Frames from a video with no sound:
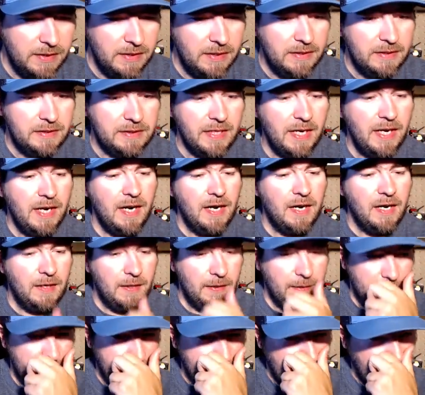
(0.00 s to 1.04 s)
Yeah,
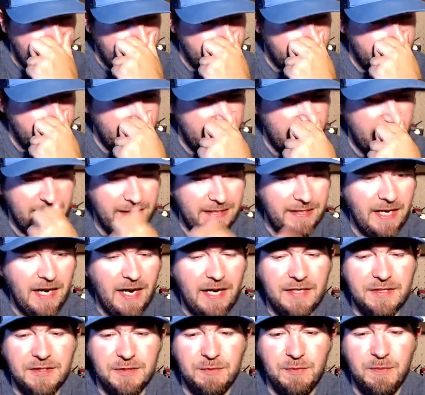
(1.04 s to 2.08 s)
that
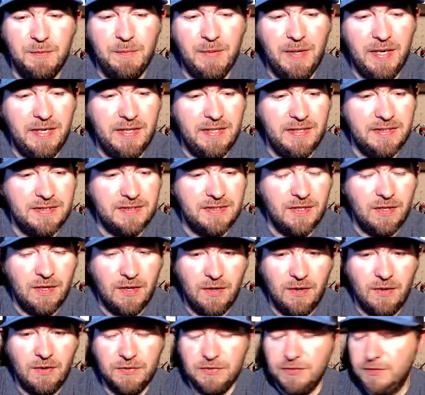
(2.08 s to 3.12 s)
Ignite swim bait is
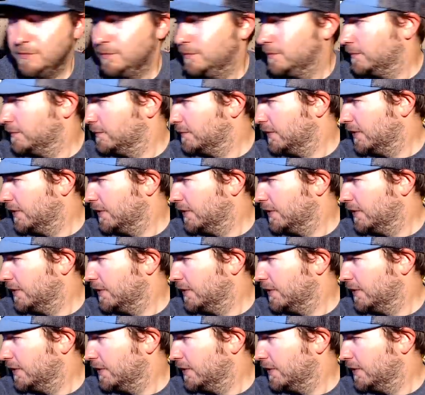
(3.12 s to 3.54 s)
awesome.